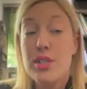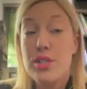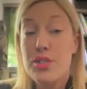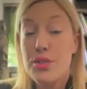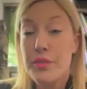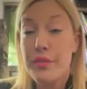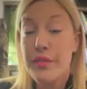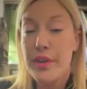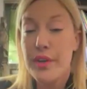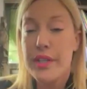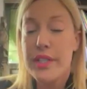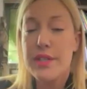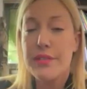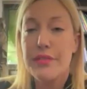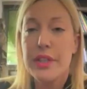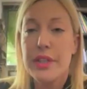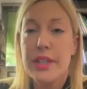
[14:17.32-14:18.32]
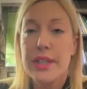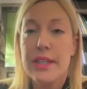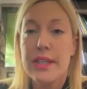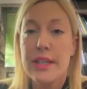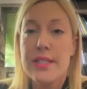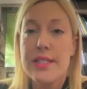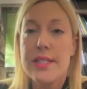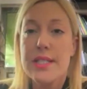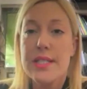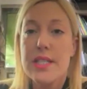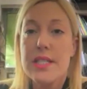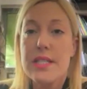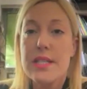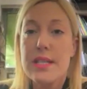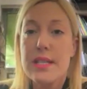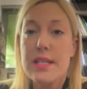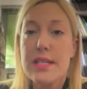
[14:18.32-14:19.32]
are two very different things.
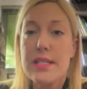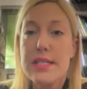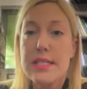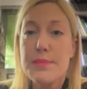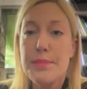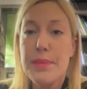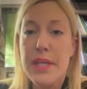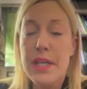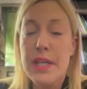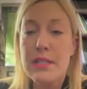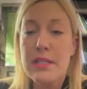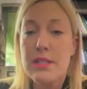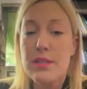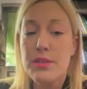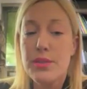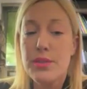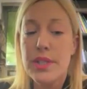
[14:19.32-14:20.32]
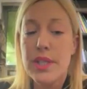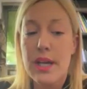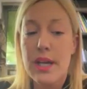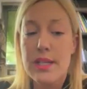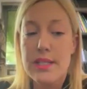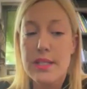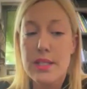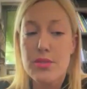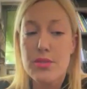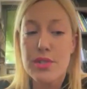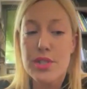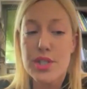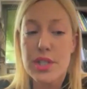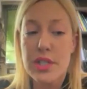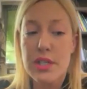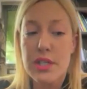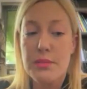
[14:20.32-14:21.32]
To speak to the Assad
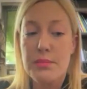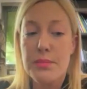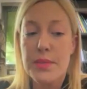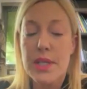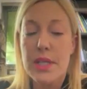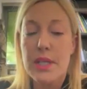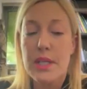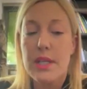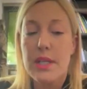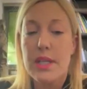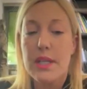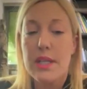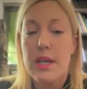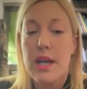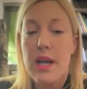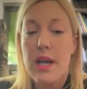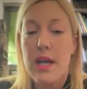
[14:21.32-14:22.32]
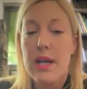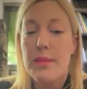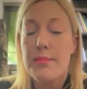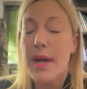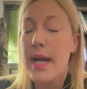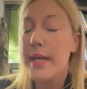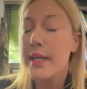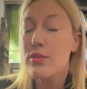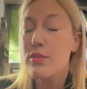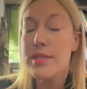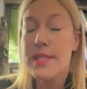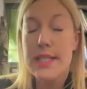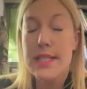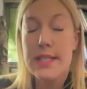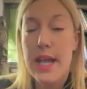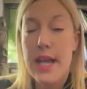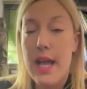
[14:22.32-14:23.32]
regime, I don't
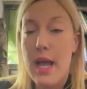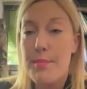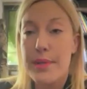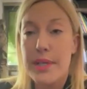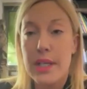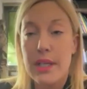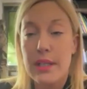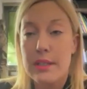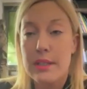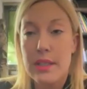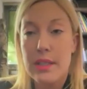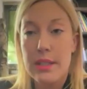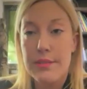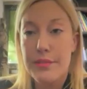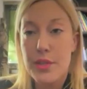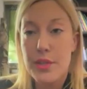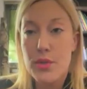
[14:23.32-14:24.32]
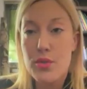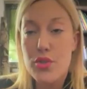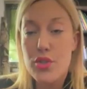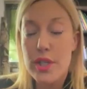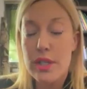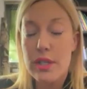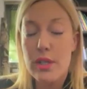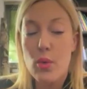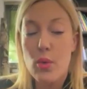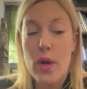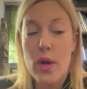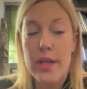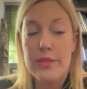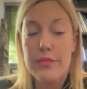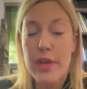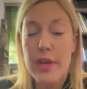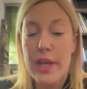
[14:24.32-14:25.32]
see that happening in the near future,
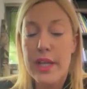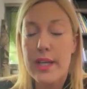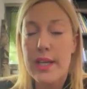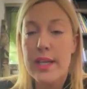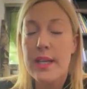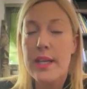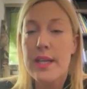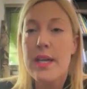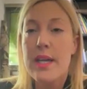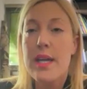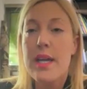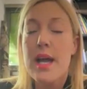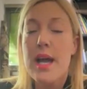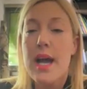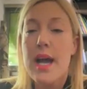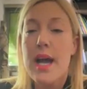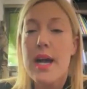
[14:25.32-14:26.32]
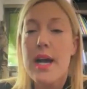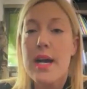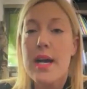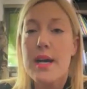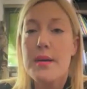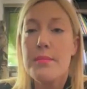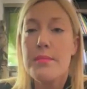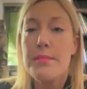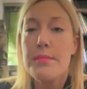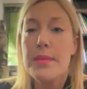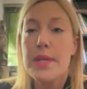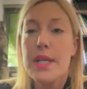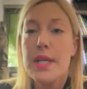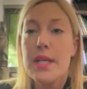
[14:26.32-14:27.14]
quite frankly. Coming